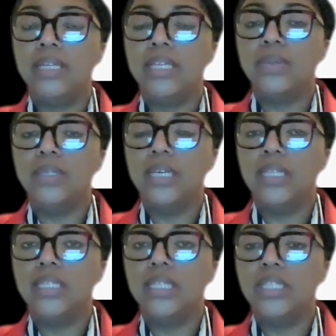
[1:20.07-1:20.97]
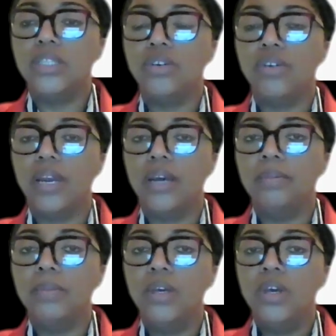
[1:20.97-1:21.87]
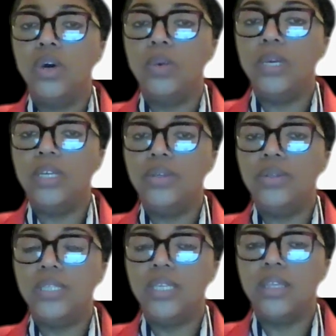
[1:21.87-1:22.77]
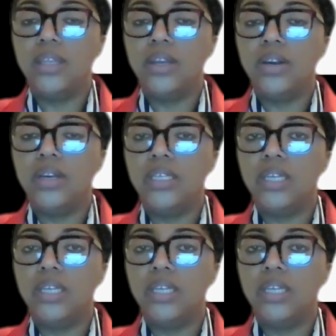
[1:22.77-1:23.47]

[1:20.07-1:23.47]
And as we look at this histogram, we do see that there is